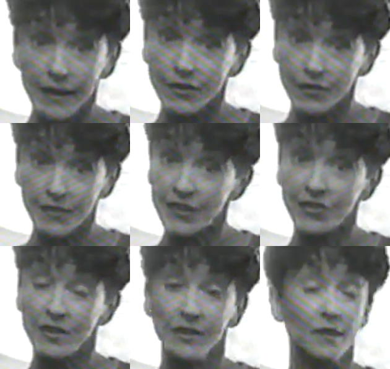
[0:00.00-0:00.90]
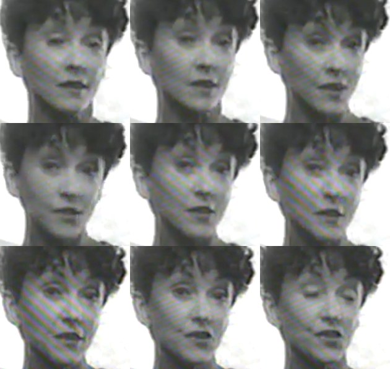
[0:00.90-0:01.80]
intervention
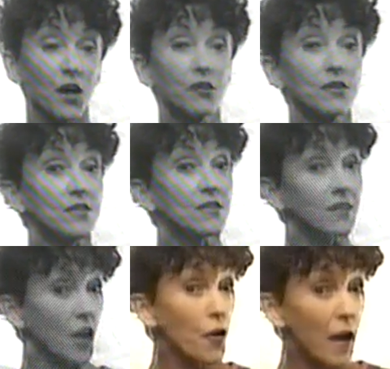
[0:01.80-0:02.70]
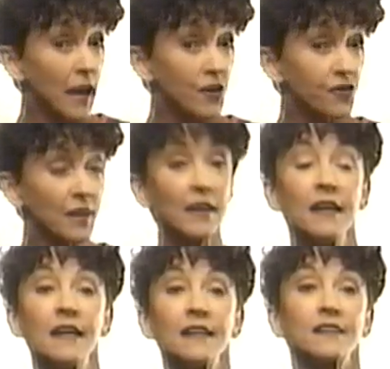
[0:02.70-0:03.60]
conclusively shown to slow aging,
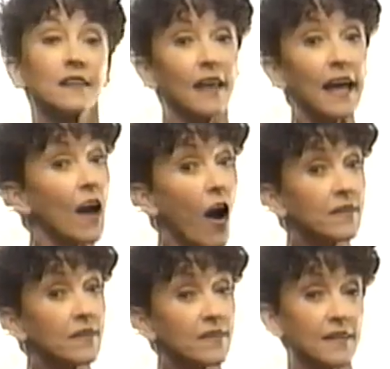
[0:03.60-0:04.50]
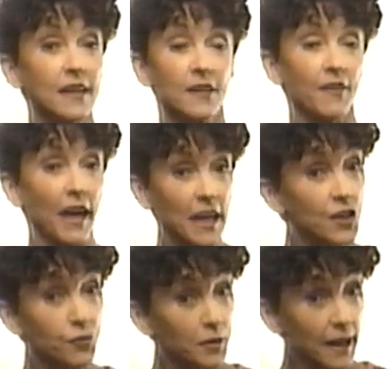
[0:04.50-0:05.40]
delay onset of
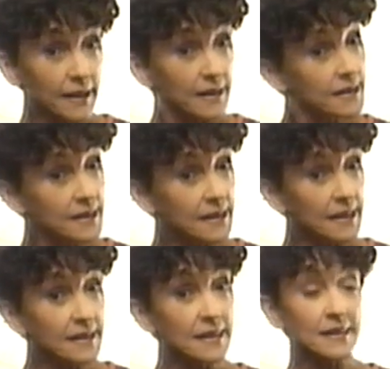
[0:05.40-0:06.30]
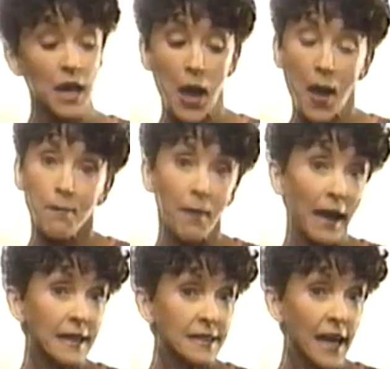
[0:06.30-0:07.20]
age-related diseases,
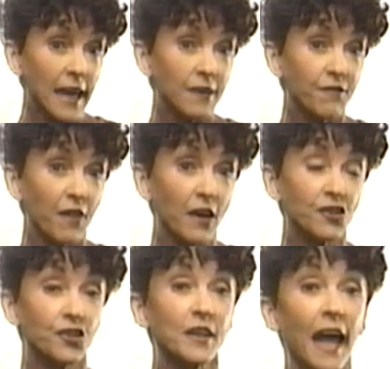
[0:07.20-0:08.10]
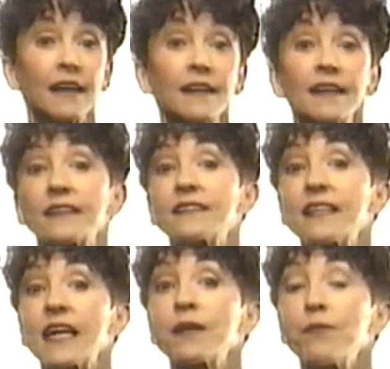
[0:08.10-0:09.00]
maintain function, and
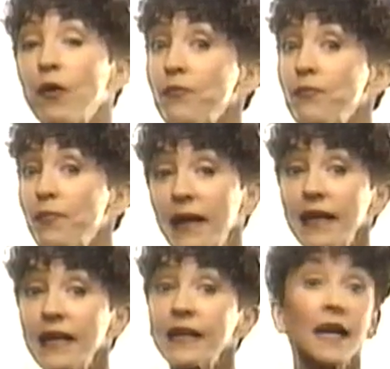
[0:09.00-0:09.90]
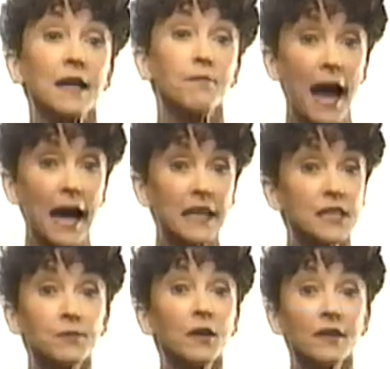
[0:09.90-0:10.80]
extend both median and
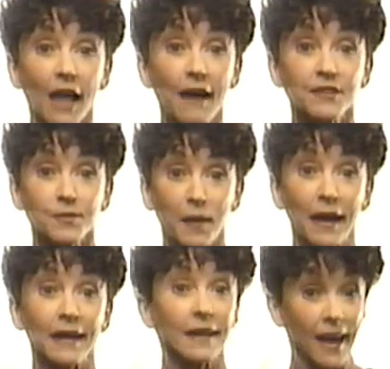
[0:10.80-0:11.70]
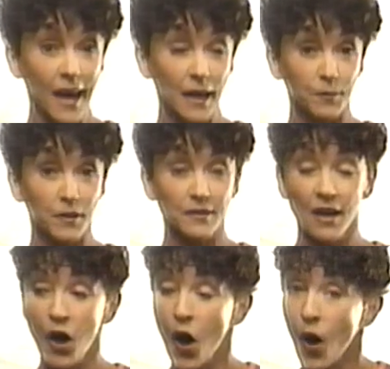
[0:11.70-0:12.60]
maximal lifespan in animals.
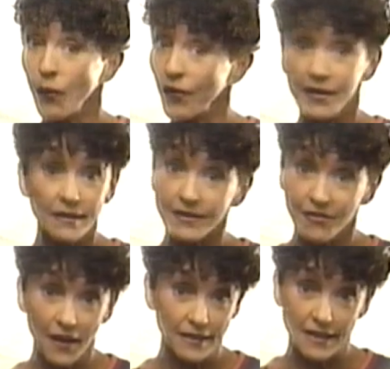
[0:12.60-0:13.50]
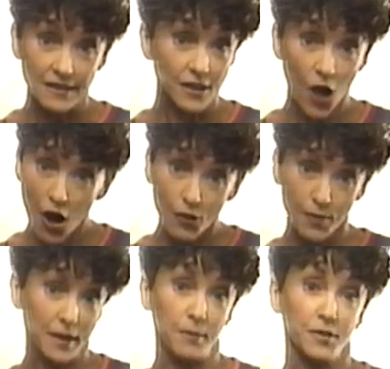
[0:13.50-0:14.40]
Well, this effect has
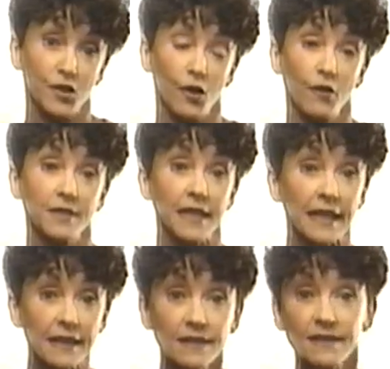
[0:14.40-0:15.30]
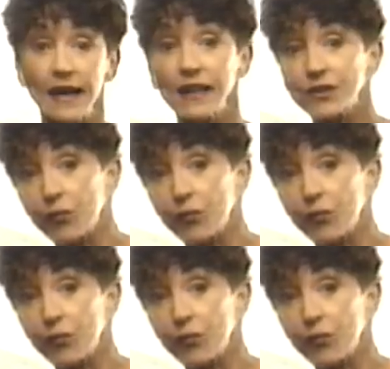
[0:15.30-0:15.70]
long been observed in insects,